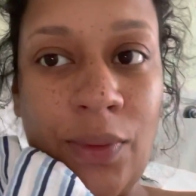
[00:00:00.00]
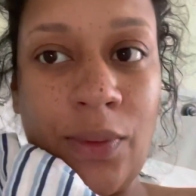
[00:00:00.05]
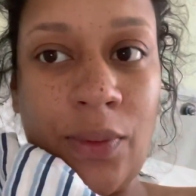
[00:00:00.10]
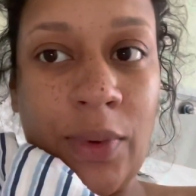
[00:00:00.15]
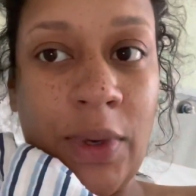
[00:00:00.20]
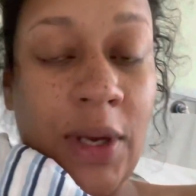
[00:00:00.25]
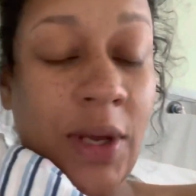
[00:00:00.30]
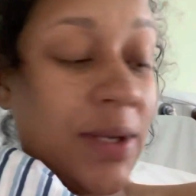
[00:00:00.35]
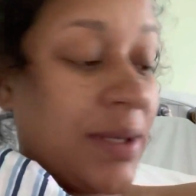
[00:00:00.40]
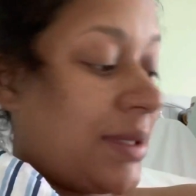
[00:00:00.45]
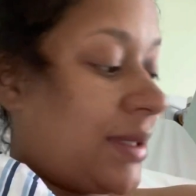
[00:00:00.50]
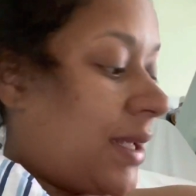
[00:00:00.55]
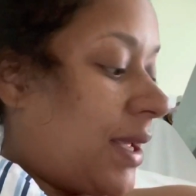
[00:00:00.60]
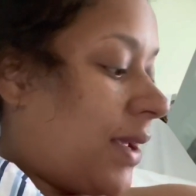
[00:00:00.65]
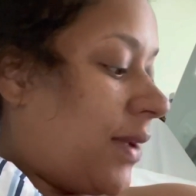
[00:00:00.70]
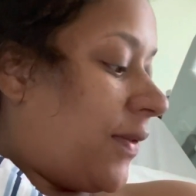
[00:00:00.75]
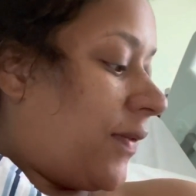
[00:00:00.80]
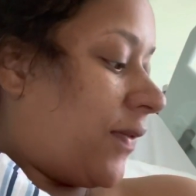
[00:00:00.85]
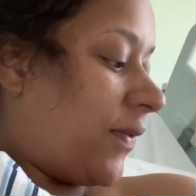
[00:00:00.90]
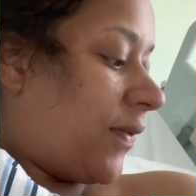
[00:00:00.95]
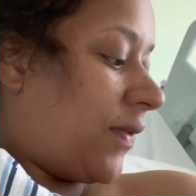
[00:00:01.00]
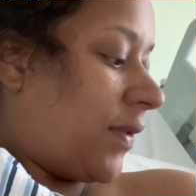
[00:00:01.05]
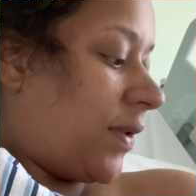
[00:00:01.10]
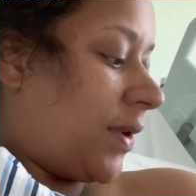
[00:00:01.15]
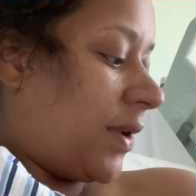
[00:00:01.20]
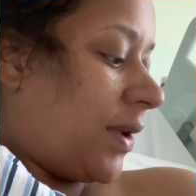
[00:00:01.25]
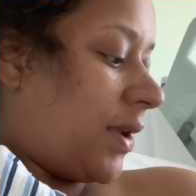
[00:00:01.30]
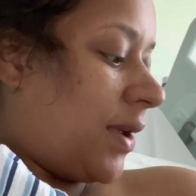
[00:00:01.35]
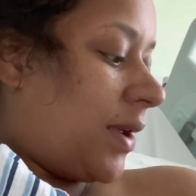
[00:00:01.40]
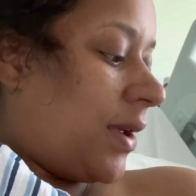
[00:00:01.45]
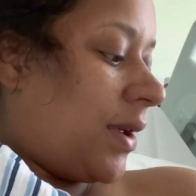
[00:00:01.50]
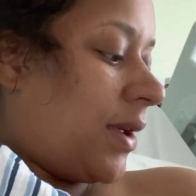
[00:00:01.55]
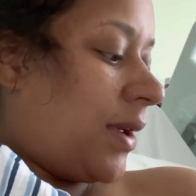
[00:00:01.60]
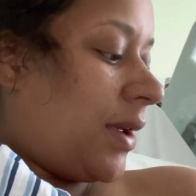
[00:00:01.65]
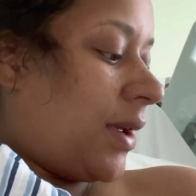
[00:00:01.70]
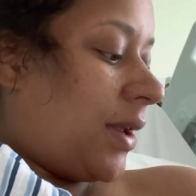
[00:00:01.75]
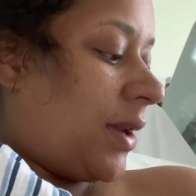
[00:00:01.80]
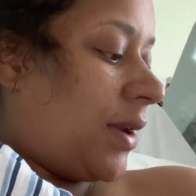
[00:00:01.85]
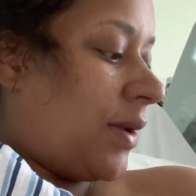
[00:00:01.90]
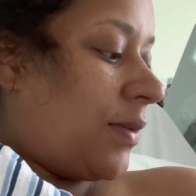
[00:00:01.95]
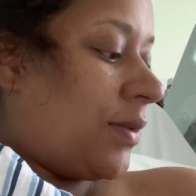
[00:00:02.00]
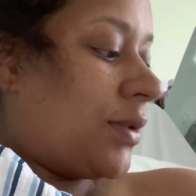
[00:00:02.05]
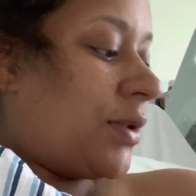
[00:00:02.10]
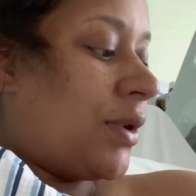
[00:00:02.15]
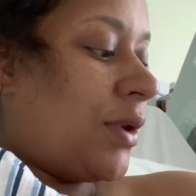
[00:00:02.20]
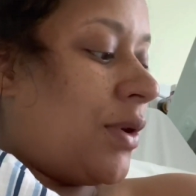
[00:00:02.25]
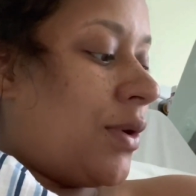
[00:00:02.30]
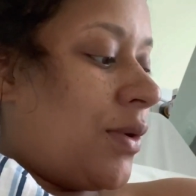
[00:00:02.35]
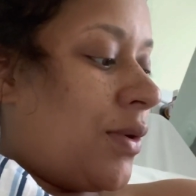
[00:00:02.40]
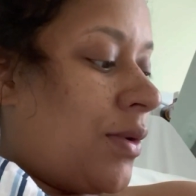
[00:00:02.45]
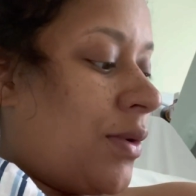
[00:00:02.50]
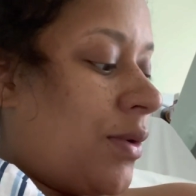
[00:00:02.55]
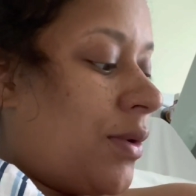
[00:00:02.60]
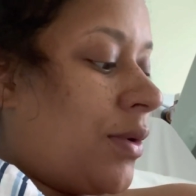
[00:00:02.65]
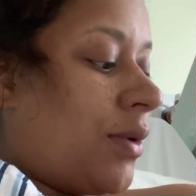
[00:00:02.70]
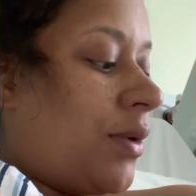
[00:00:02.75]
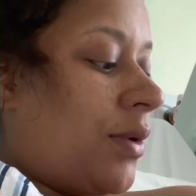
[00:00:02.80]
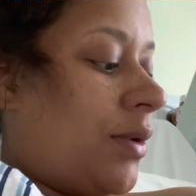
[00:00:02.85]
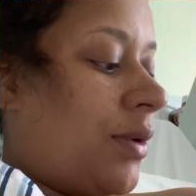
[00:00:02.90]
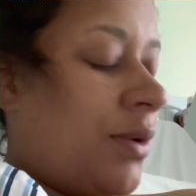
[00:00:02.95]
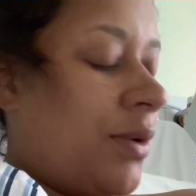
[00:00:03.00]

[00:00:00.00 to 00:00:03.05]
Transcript: We are safe. That was a long